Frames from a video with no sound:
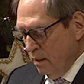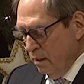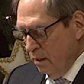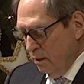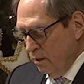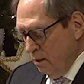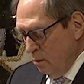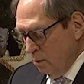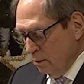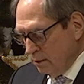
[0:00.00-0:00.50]

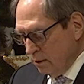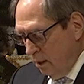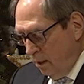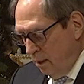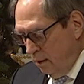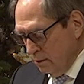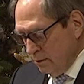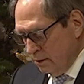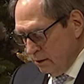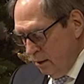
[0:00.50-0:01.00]
There was
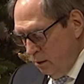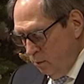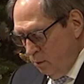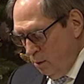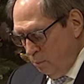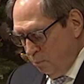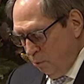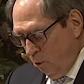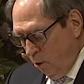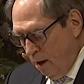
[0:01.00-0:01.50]
also
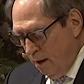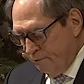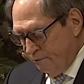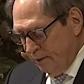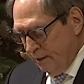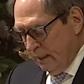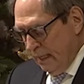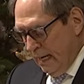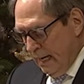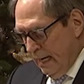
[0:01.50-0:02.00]
a
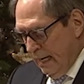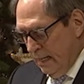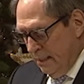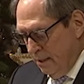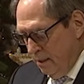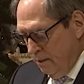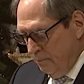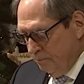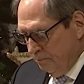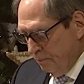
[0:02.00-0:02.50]
prophet
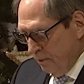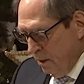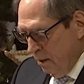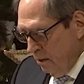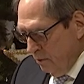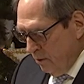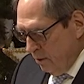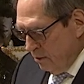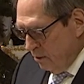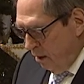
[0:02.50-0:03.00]
Anna,
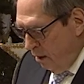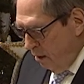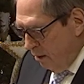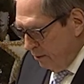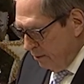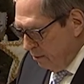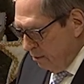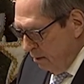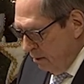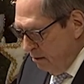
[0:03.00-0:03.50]
the
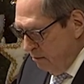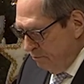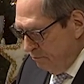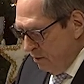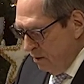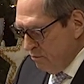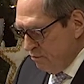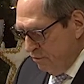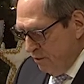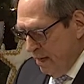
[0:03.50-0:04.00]
daughter of
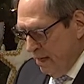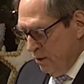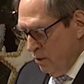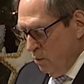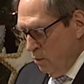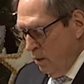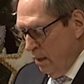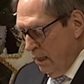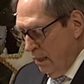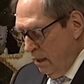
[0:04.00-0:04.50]

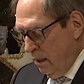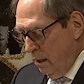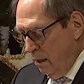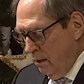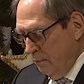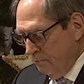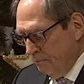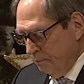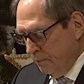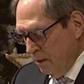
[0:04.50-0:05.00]

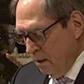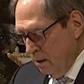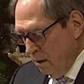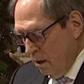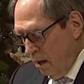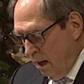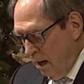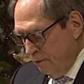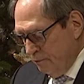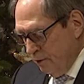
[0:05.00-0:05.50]
Phanuel
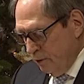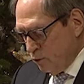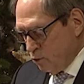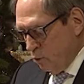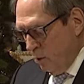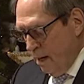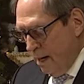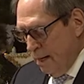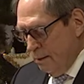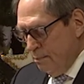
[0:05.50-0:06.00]
of the
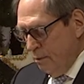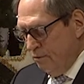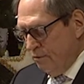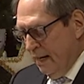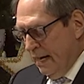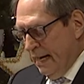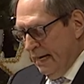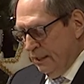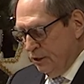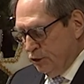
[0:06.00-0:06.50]
tribe of
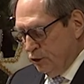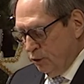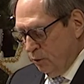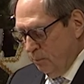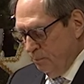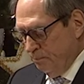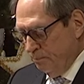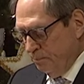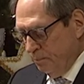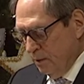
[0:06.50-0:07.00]
Asher.
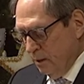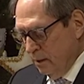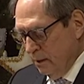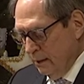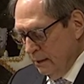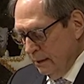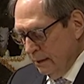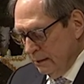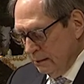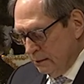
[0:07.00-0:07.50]

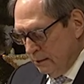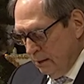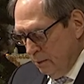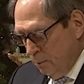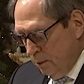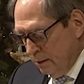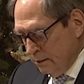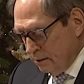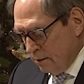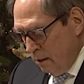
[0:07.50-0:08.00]
She
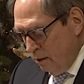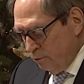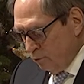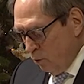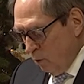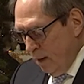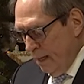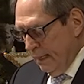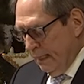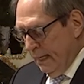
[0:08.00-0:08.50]
was of
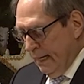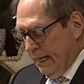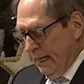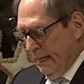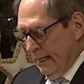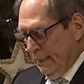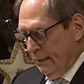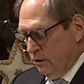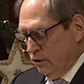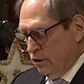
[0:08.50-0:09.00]
great
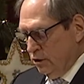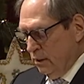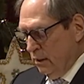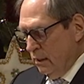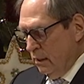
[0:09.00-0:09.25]
age,